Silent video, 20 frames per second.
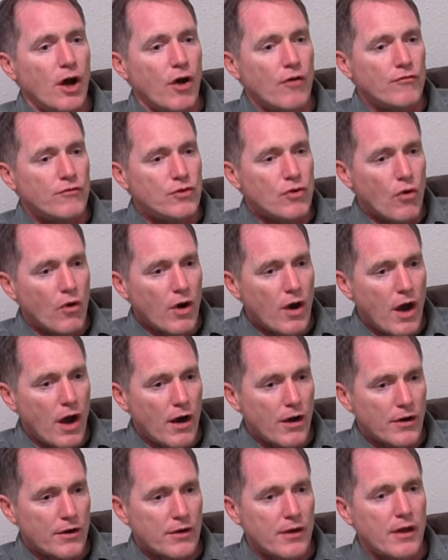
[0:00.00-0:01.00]
of your
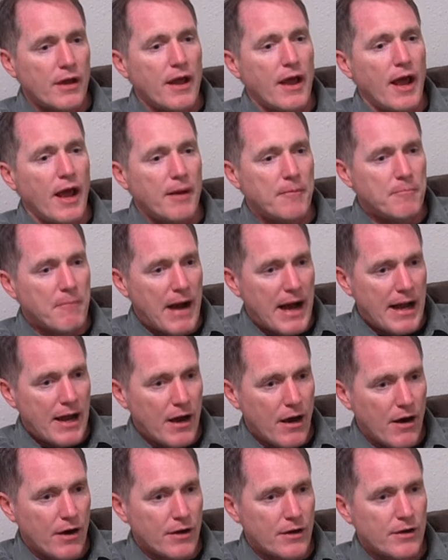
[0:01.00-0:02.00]
heart and my
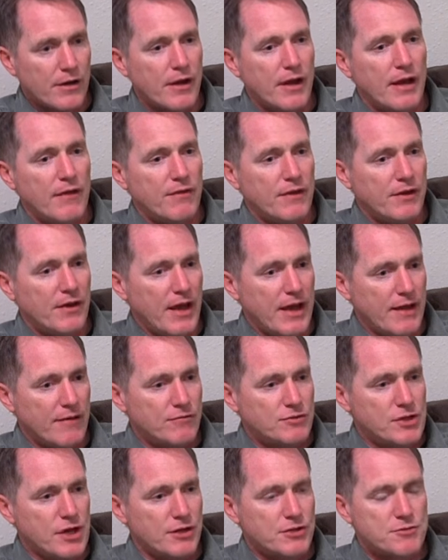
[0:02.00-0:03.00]
heart in the day
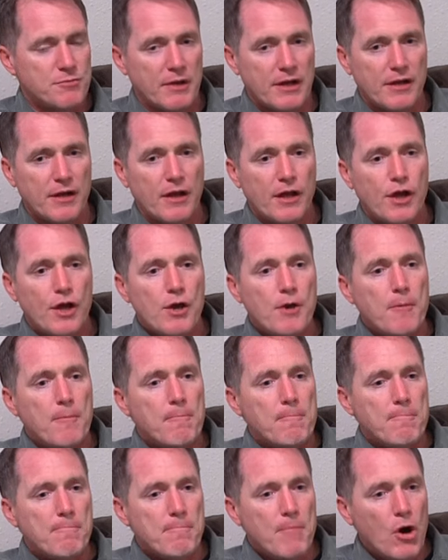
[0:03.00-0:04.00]
of judgment.
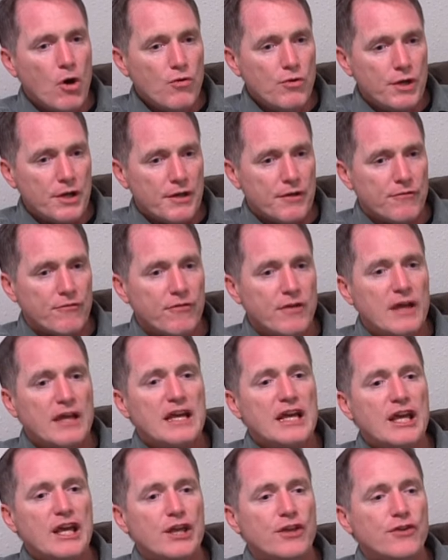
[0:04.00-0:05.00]
Motive
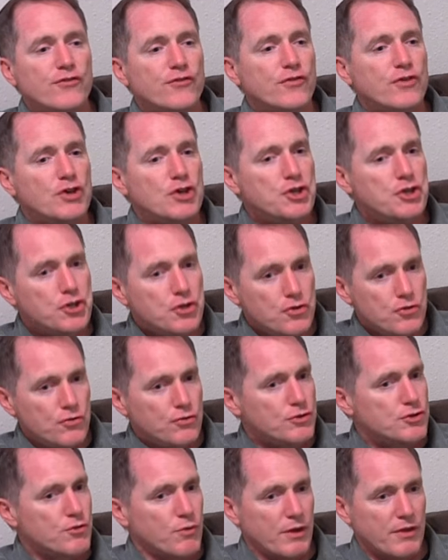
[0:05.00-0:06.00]
is
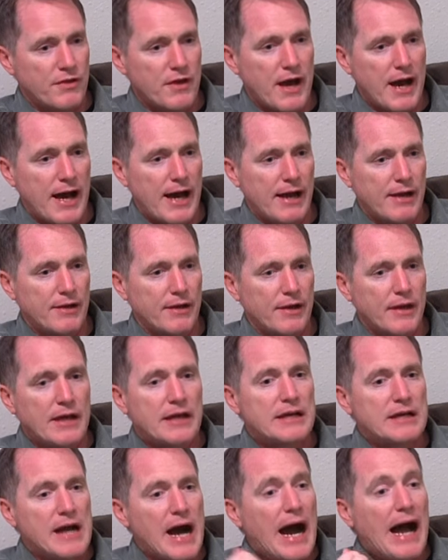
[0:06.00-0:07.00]
huge with God.
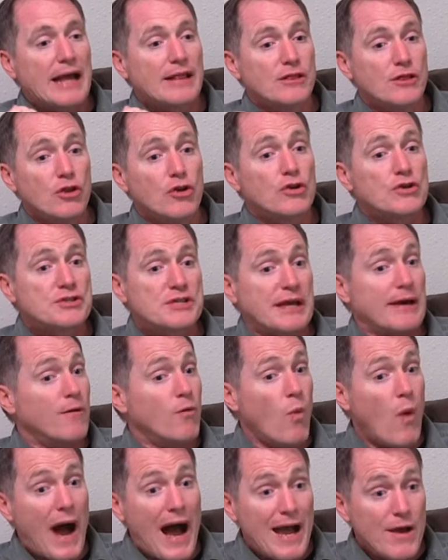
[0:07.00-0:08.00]
God looks at
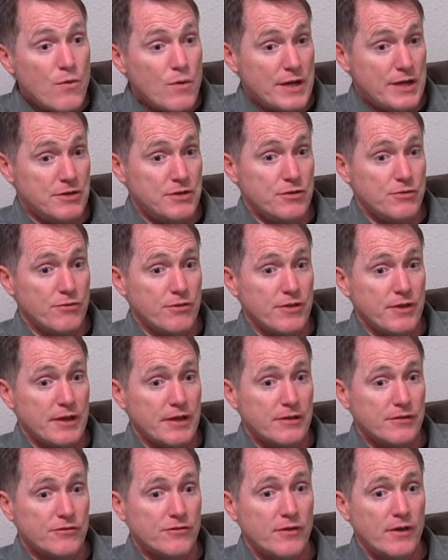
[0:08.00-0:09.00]
why we do
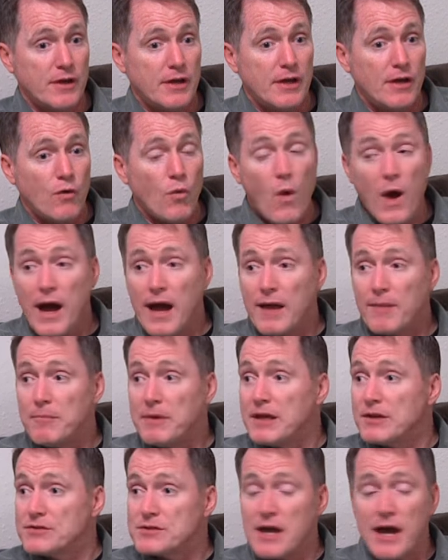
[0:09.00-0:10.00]
things. Why?
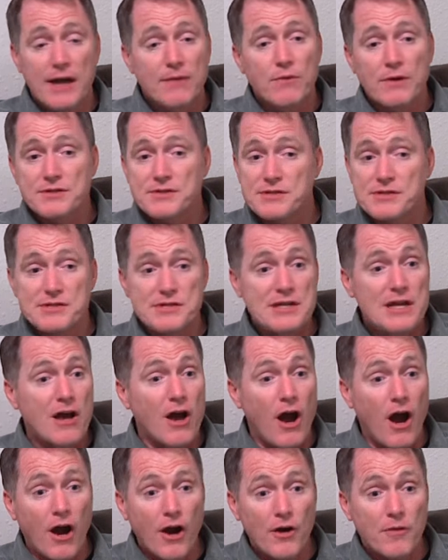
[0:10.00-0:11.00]
Because God wants to see a
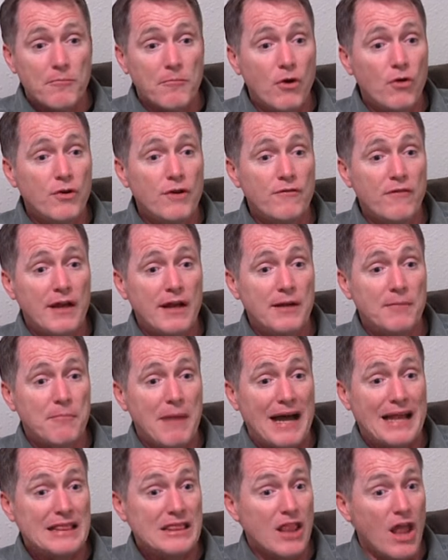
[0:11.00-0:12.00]
heart motivated
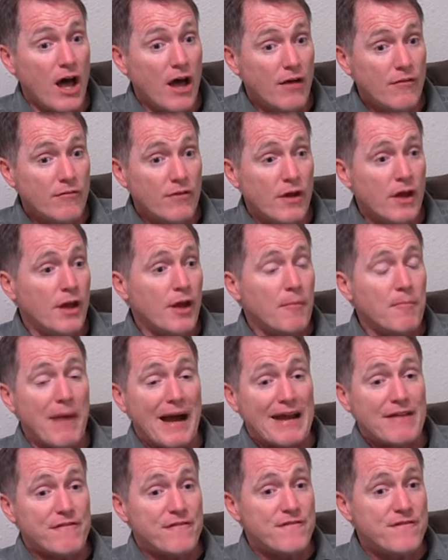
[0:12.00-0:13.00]
by love,
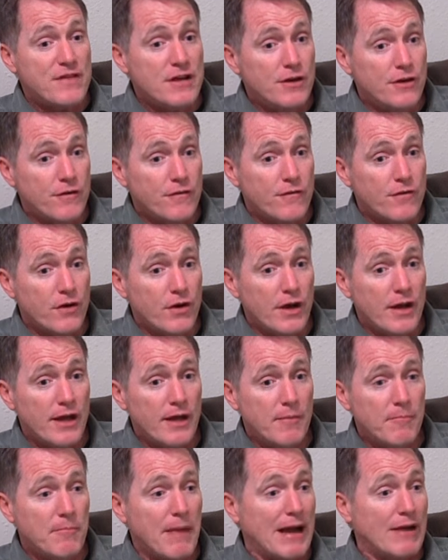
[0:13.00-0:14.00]
by fear for
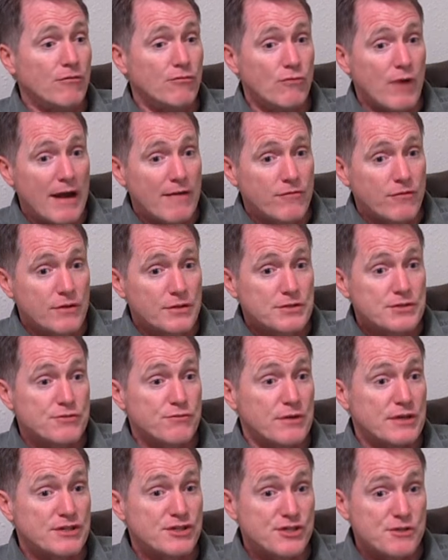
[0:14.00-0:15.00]
Him, by reverence,
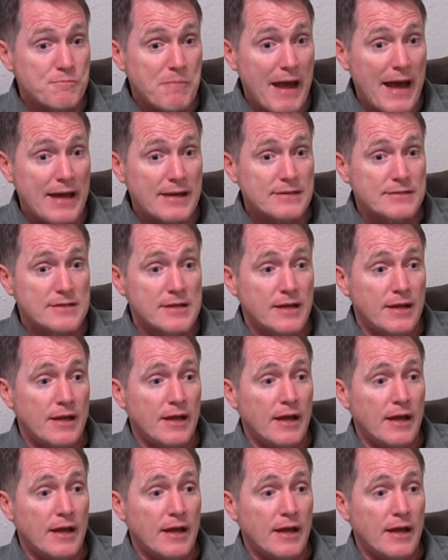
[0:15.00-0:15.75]
respect.